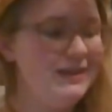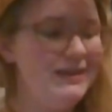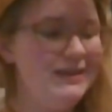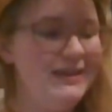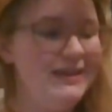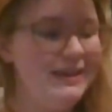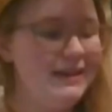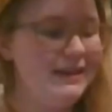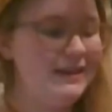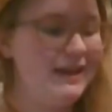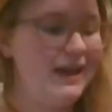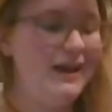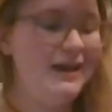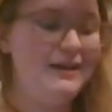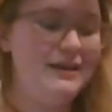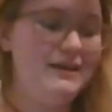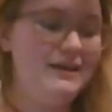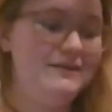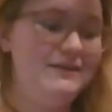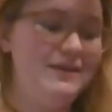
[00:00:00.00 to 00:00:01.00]
It got
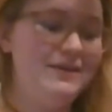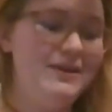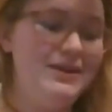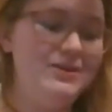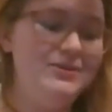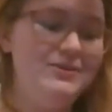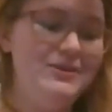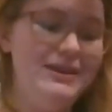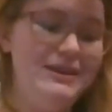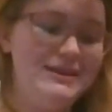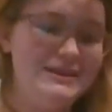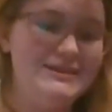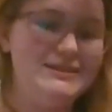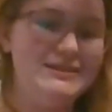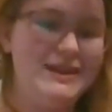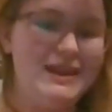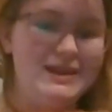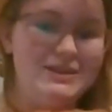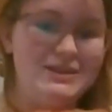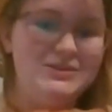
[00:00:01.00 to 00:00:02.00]
a very unique
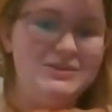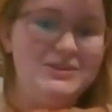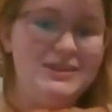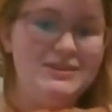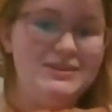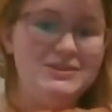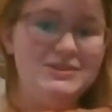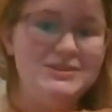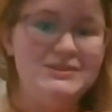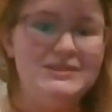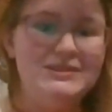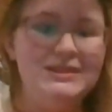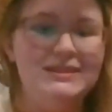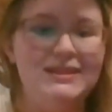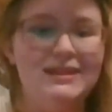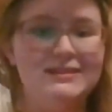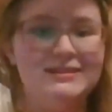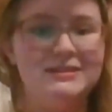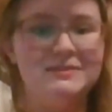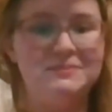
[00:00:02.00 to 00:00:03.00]
design to it, as you can see,
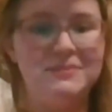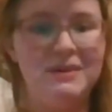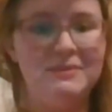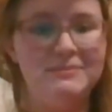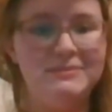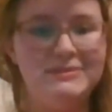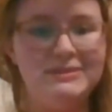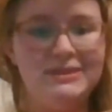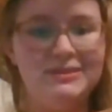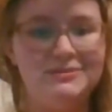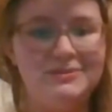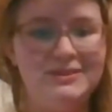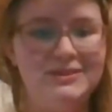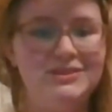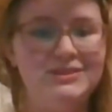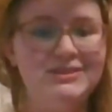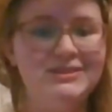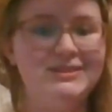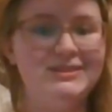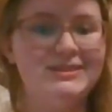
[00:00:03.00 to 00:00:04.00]
lots of bumps and
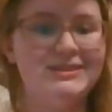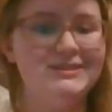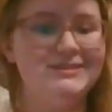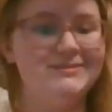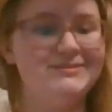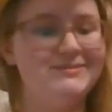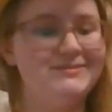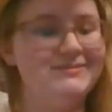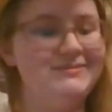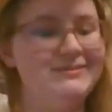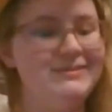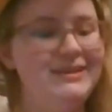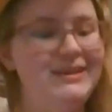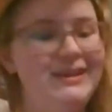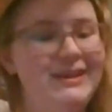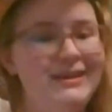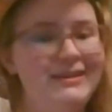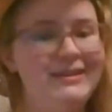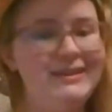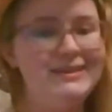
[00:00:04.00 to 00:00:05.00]
ridges.
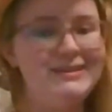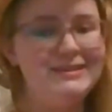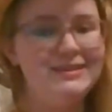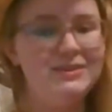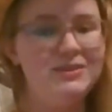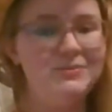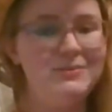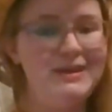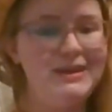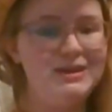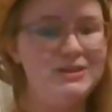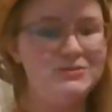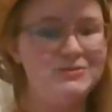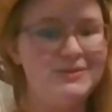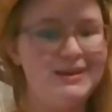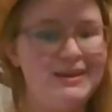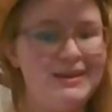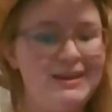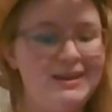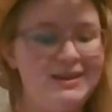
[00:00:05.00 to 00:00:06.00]
This little piece
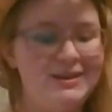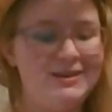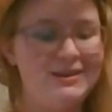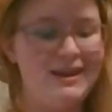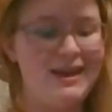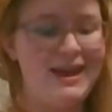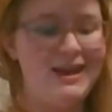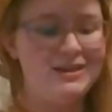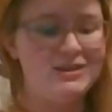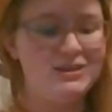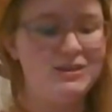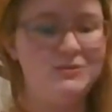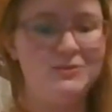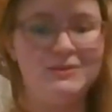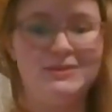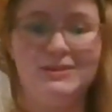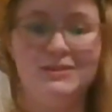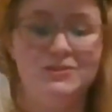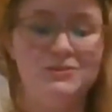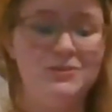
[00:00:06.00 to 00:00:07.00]
right here actually
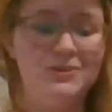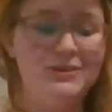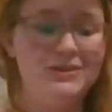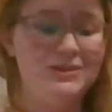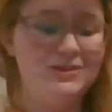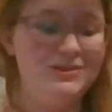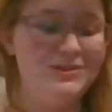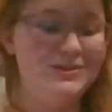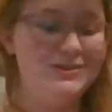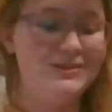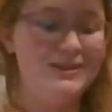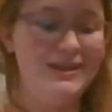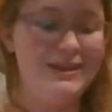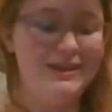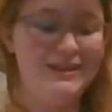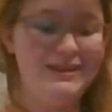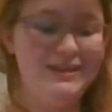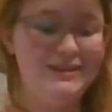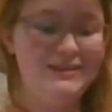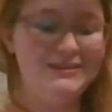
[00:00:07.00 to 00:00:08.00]
wasn't going to look like
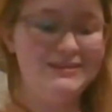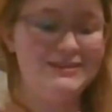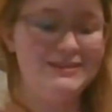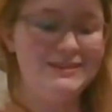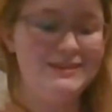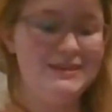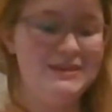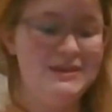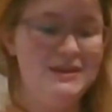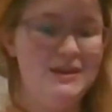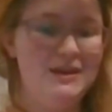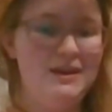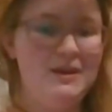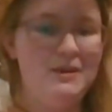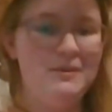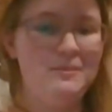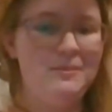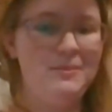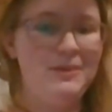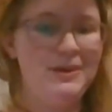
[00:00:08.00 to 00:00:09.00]
this,
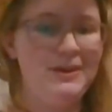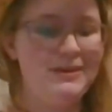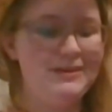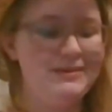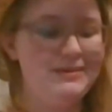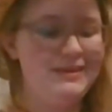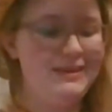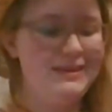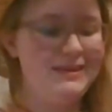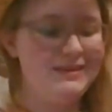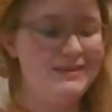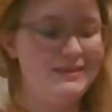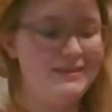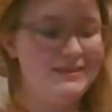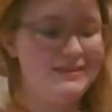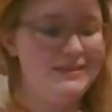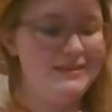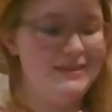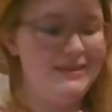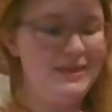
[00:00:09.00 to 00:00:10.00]
but
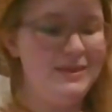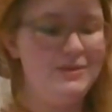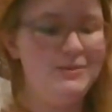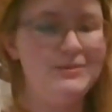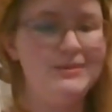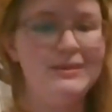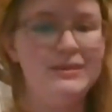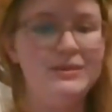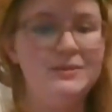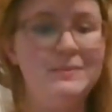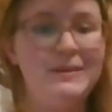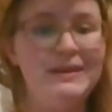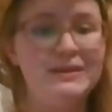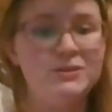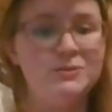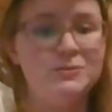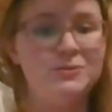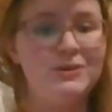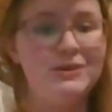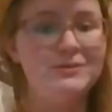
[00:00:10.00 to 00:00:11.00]
the piece
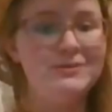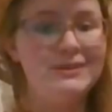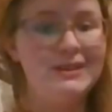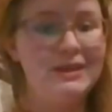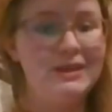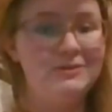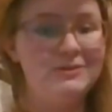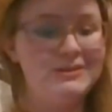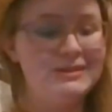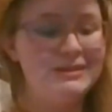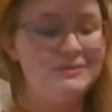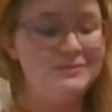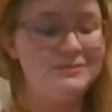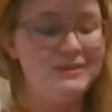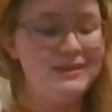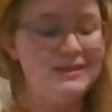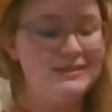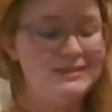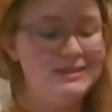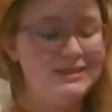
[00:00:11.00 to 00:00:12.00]
of wood that was
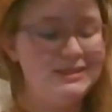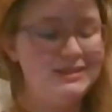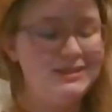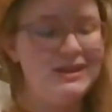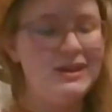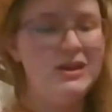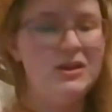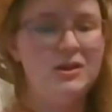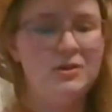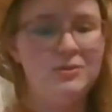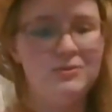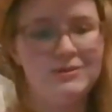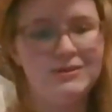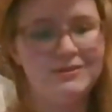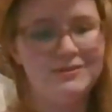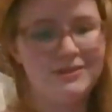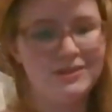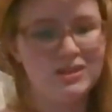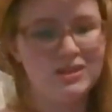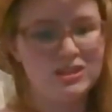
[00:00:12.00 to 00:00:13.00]
placed here was
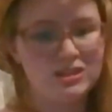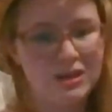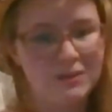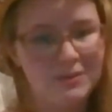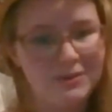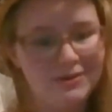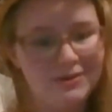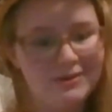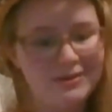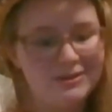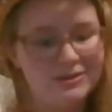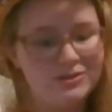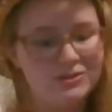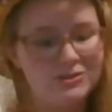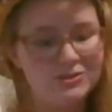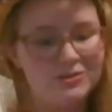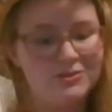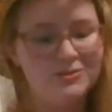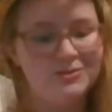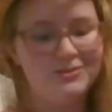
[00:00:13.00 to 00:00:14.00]
very stubborn, and
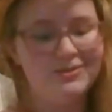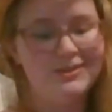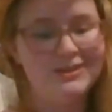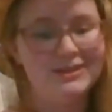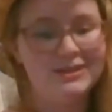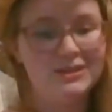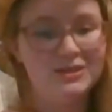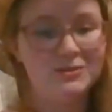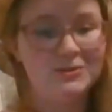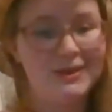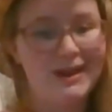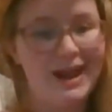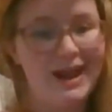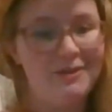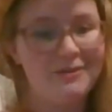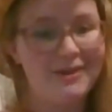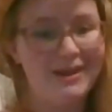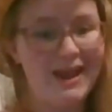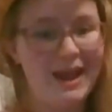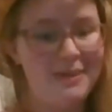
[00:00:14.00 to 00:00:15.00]
so this is what
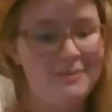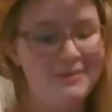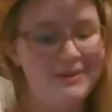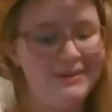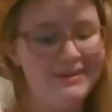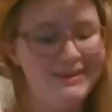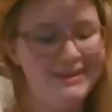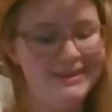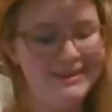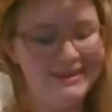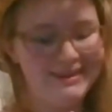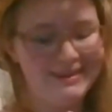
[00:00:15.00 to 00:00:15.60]
happened.